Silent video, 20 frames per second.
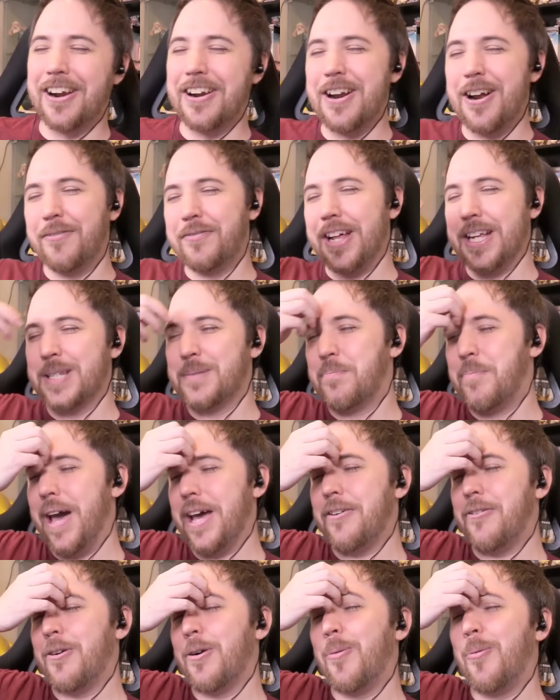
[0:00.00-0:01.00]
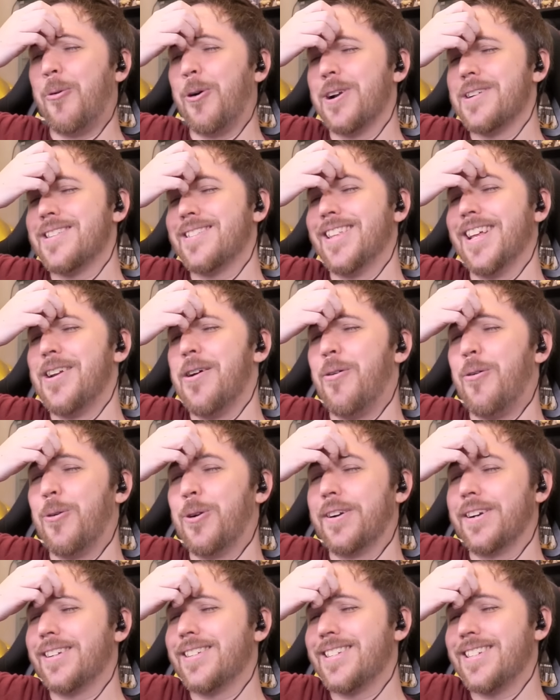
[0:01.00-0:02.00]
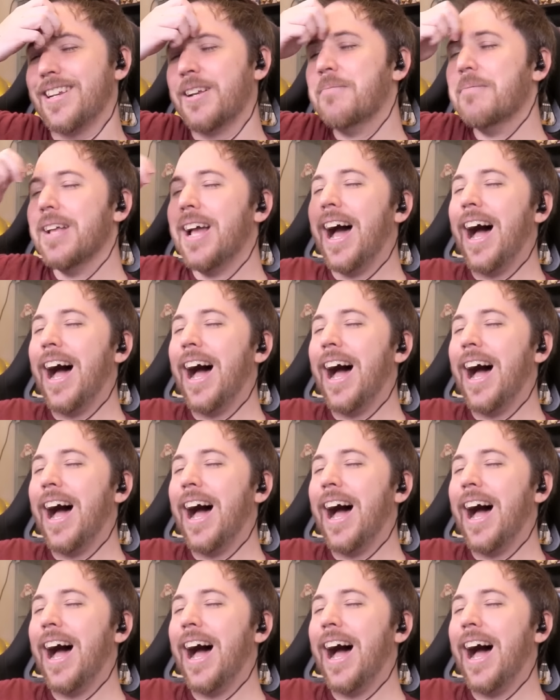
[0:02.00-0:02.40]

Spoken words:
don't know if that's better or worse than orcs.